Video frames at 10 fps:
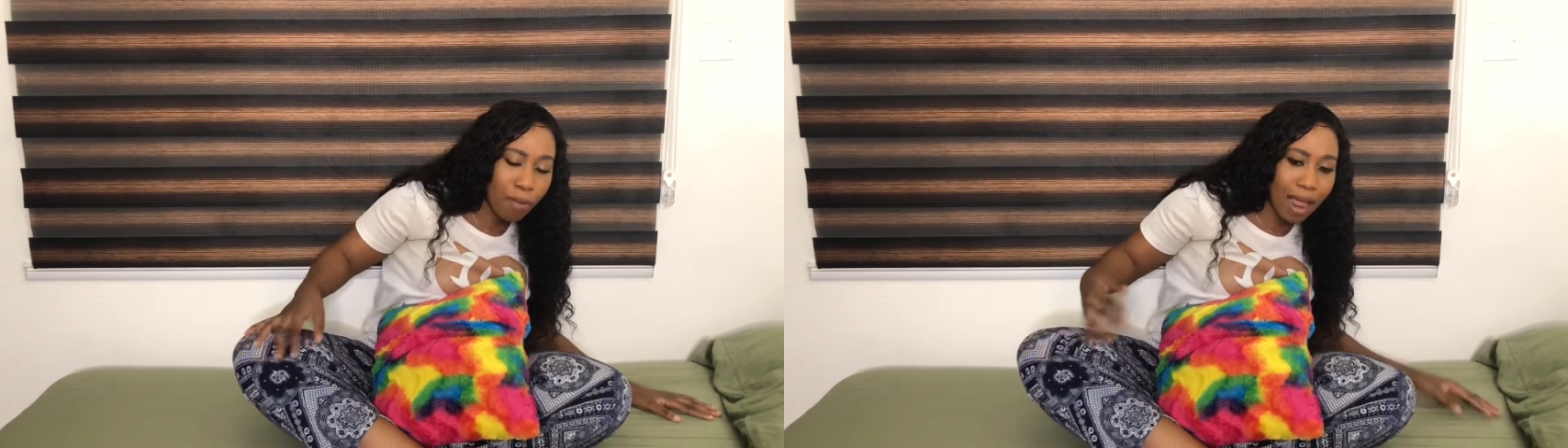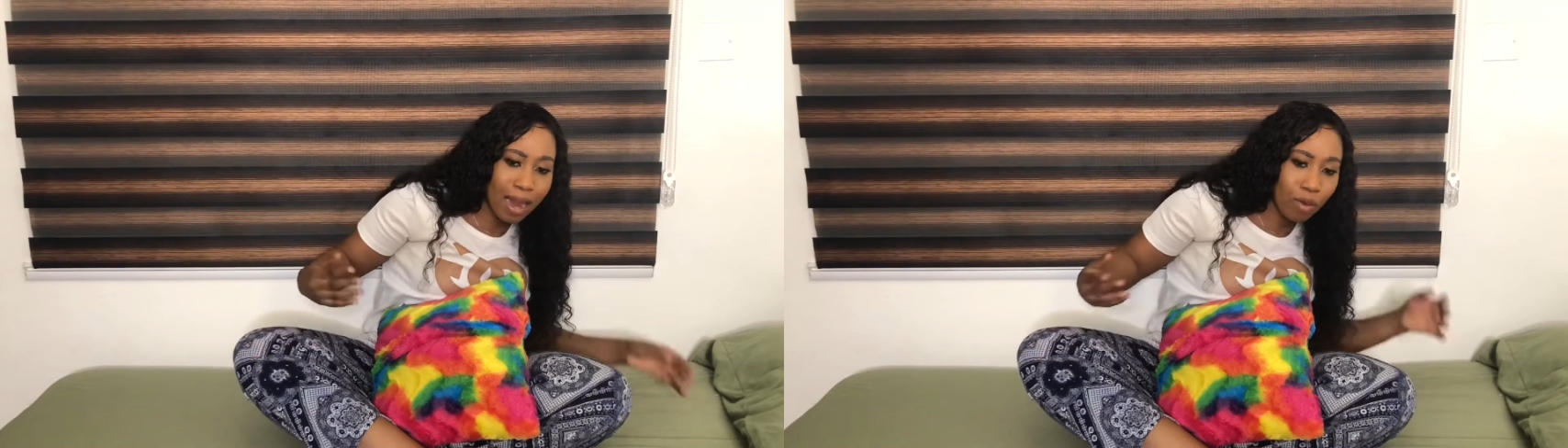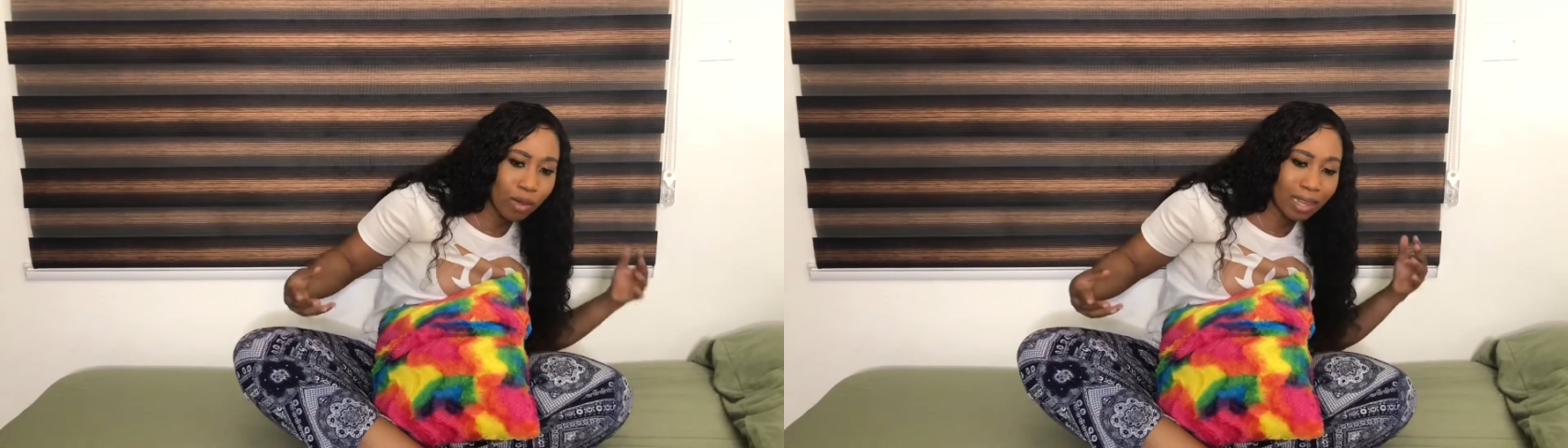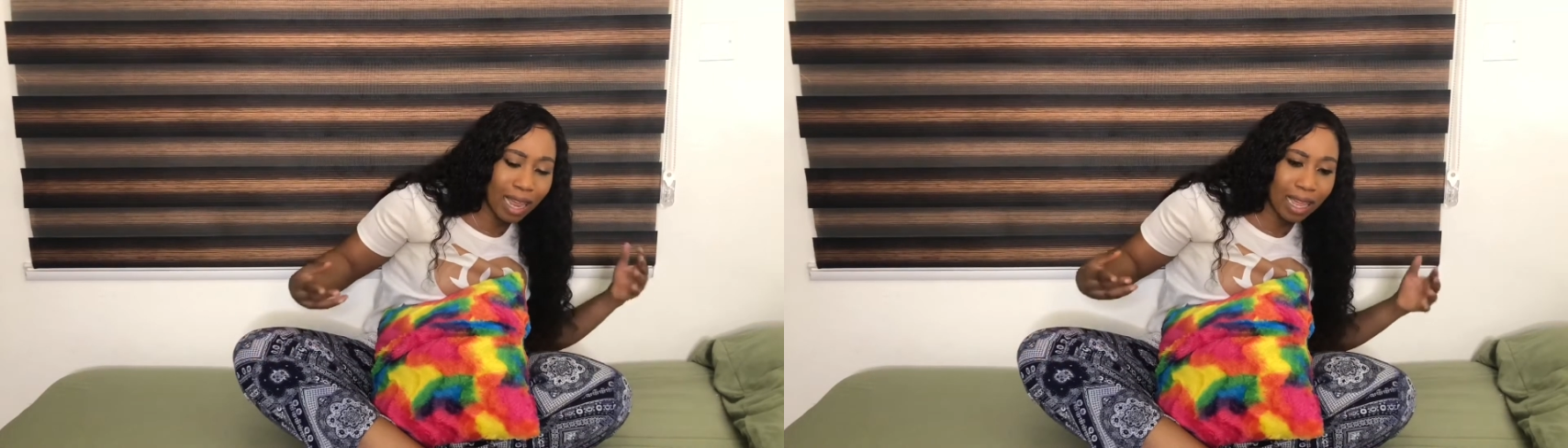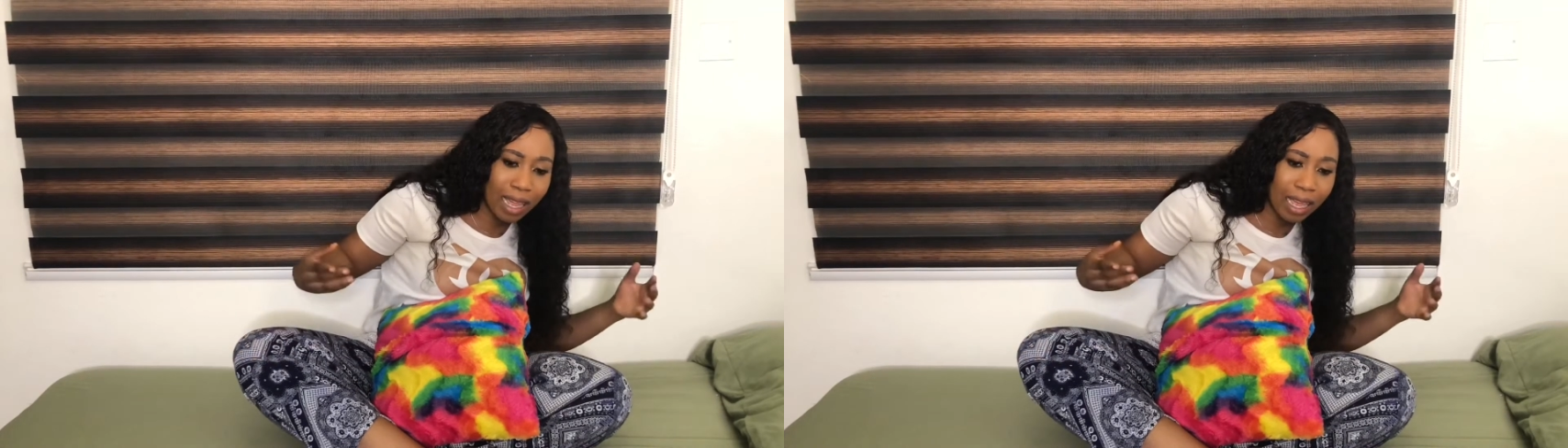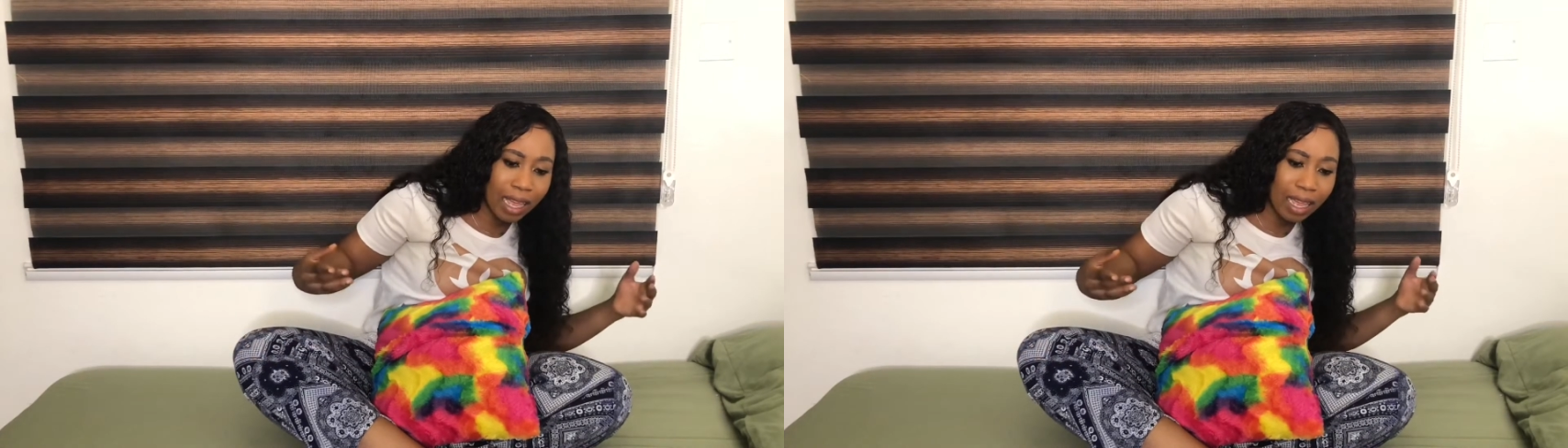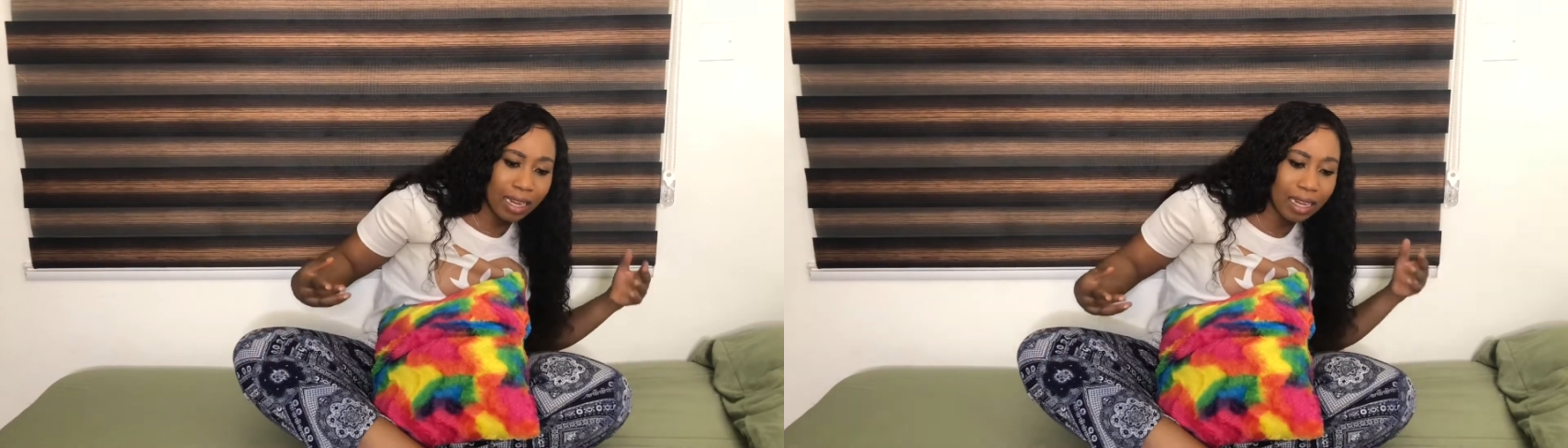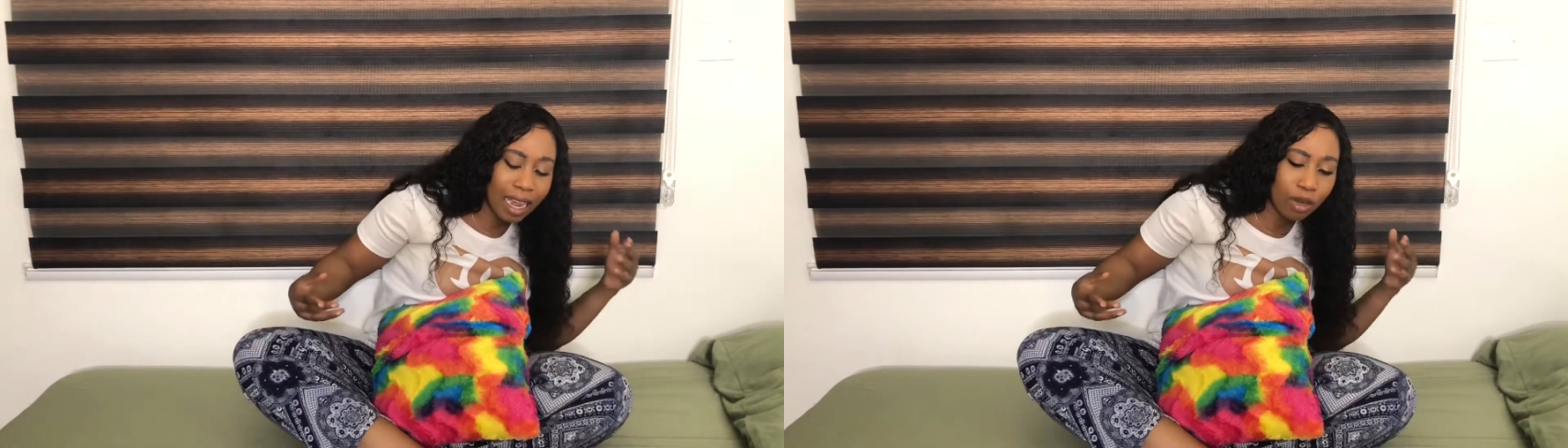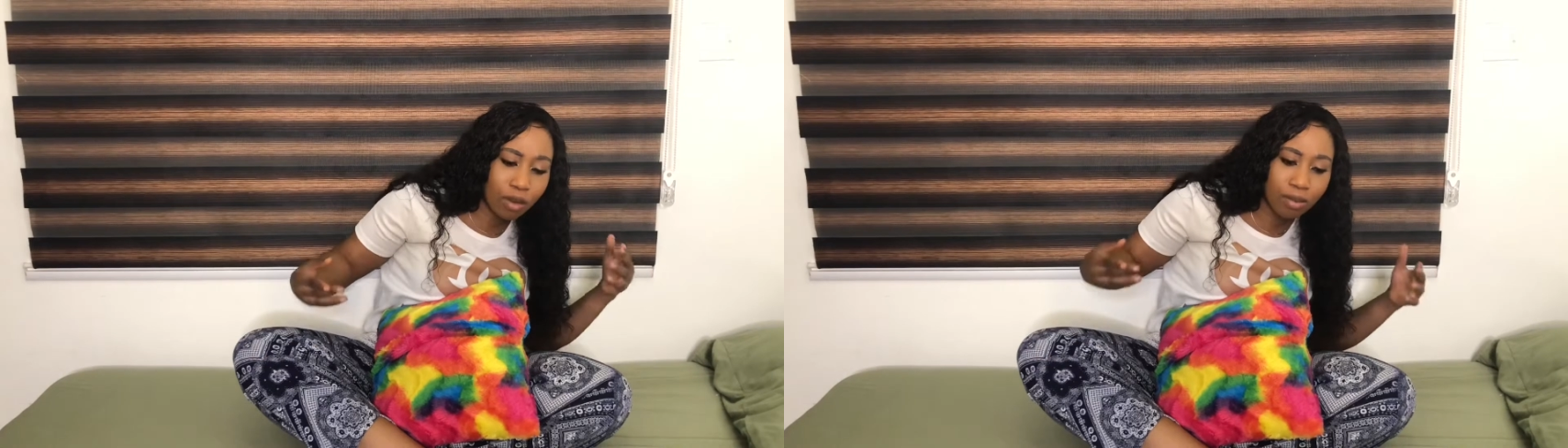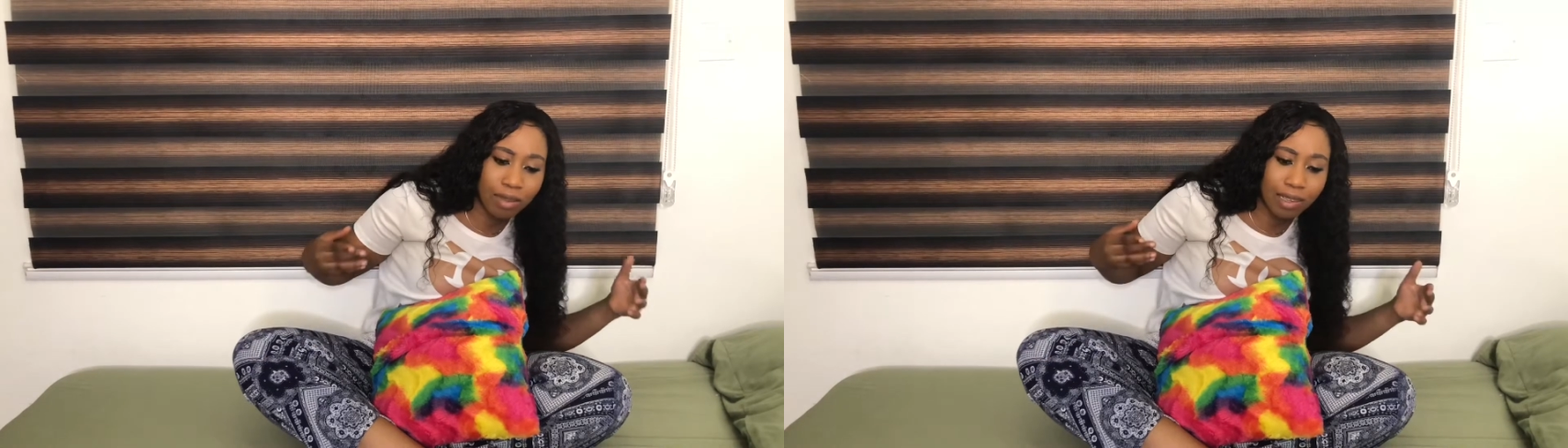my head was like, did I
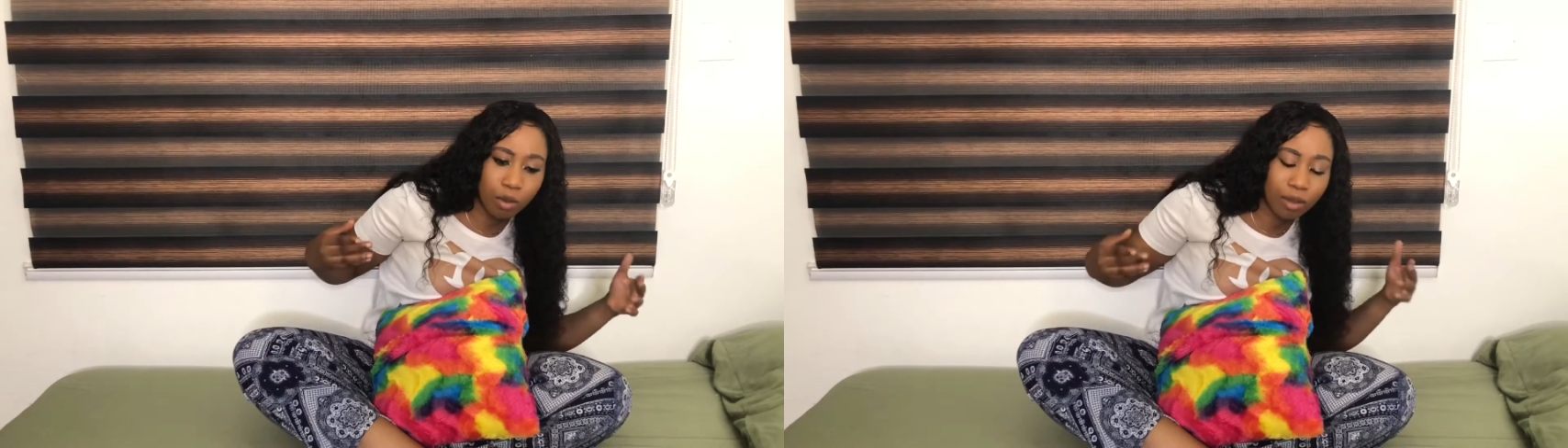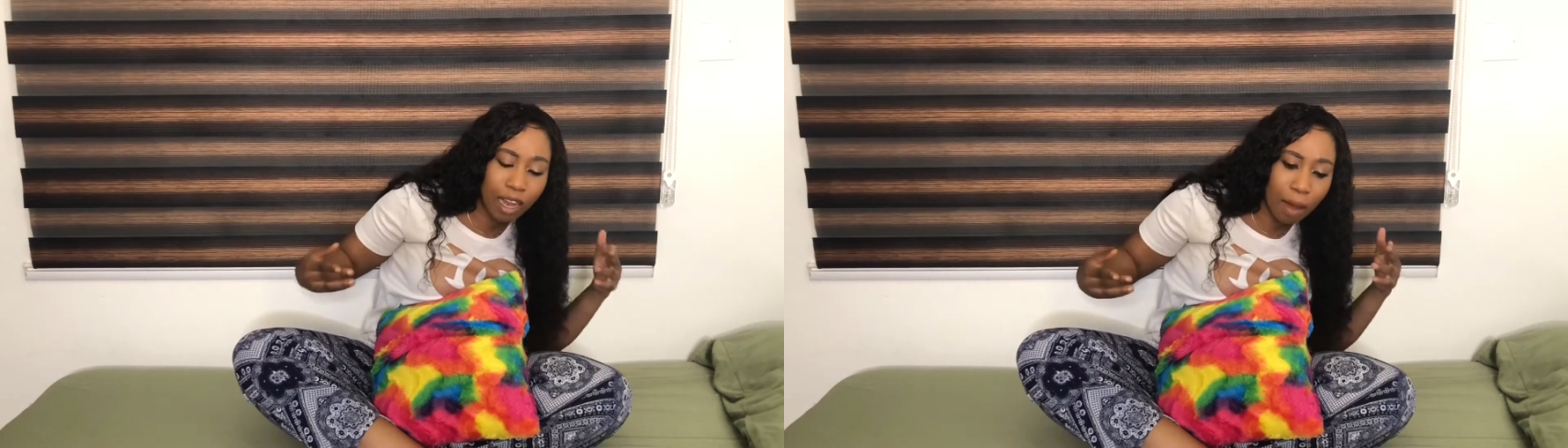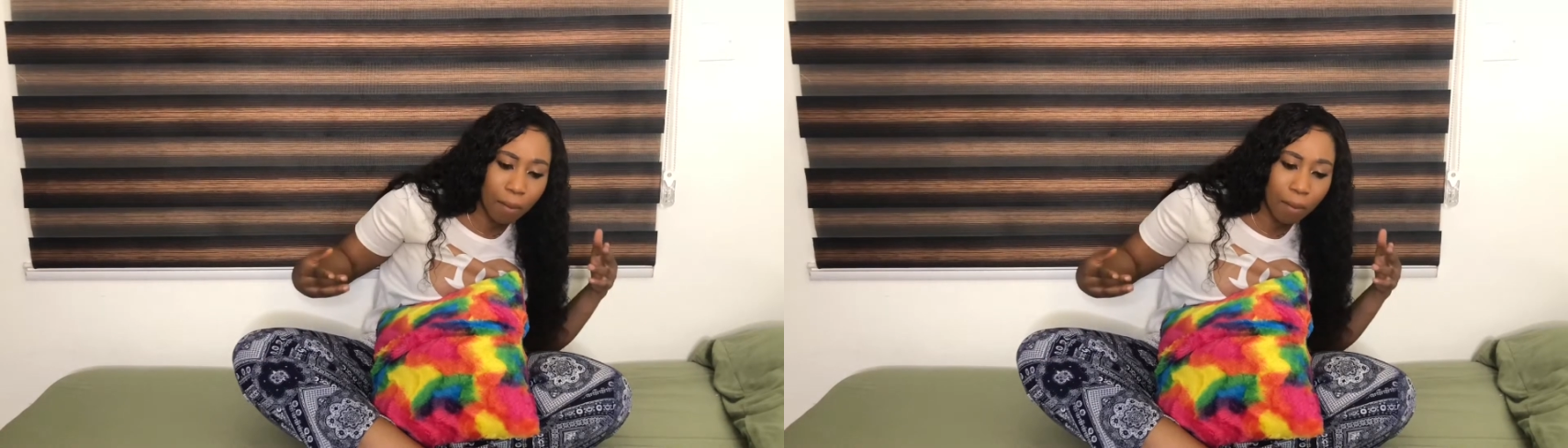just receive slap?